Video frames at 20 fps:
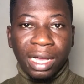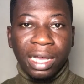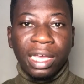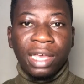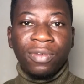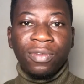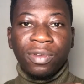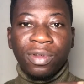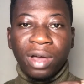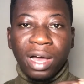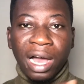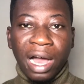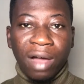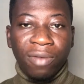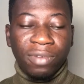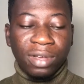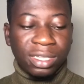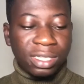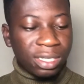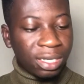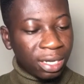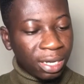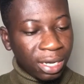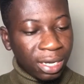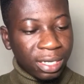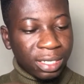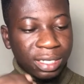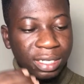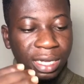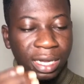If you don't have it,
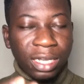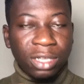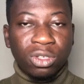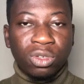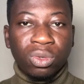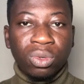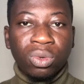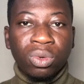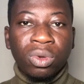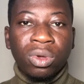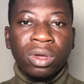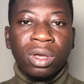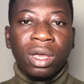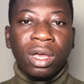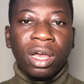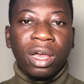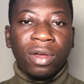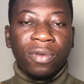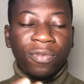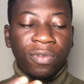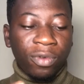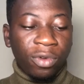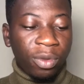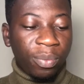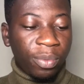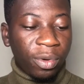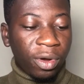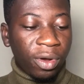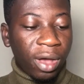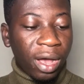send it to a phone
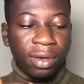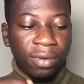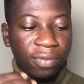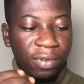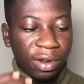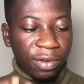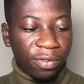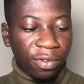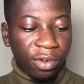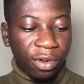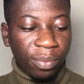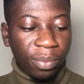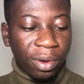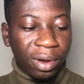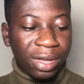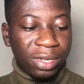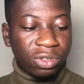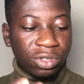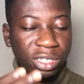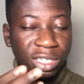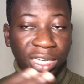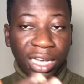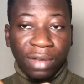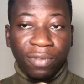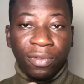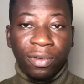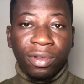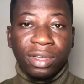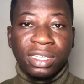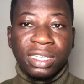repairer for the phone repairer to check
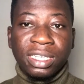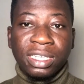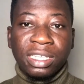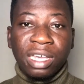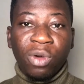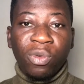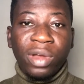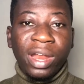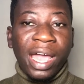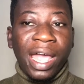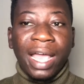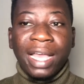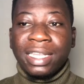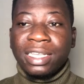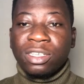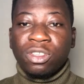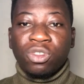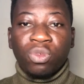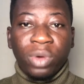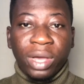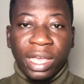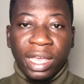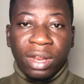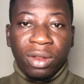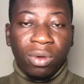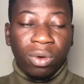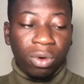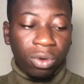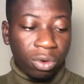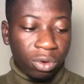for your sensor whether it is working
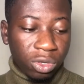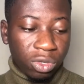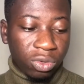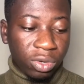or not.